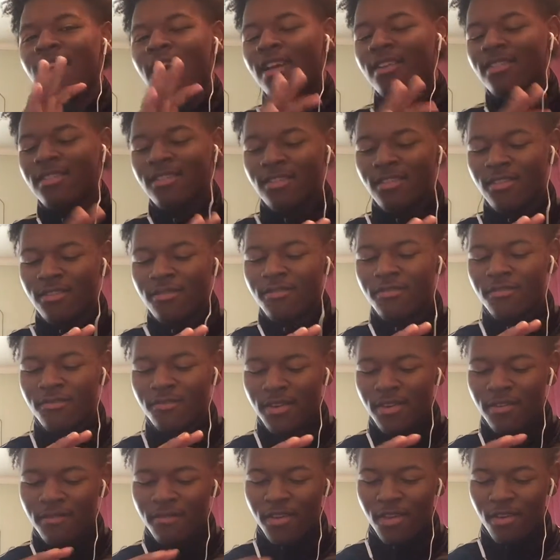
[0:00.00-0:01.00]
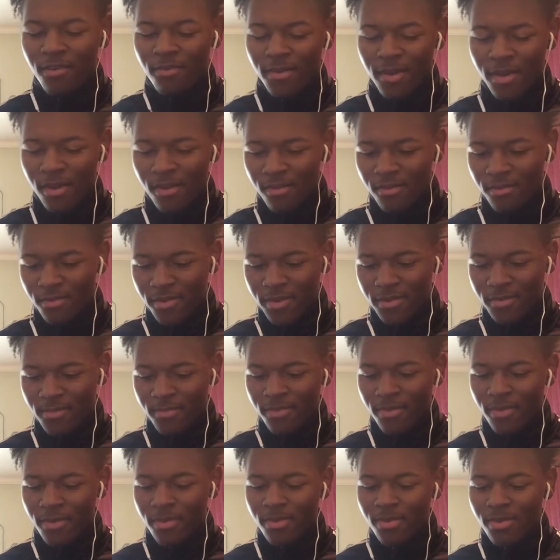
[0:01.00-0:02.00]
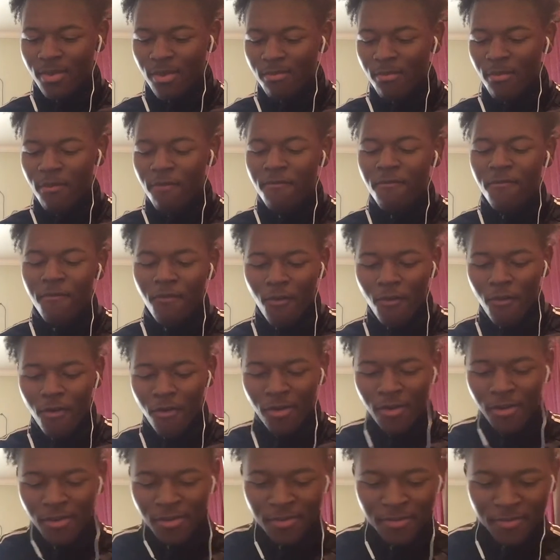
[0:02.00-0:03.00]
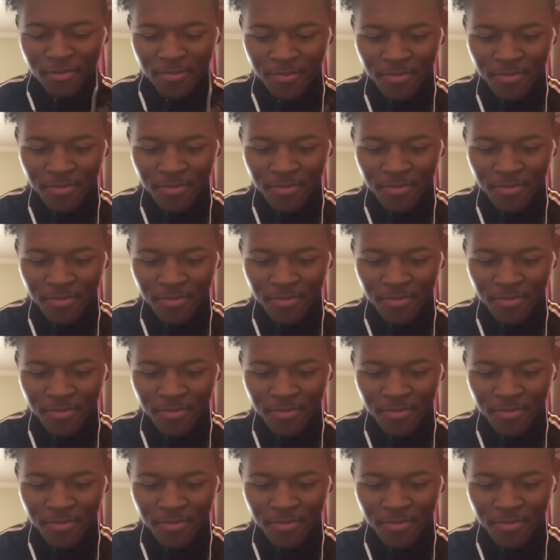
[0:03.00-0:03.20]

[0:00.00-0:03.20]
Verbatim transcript: y'all something when the video be over. With. Number four.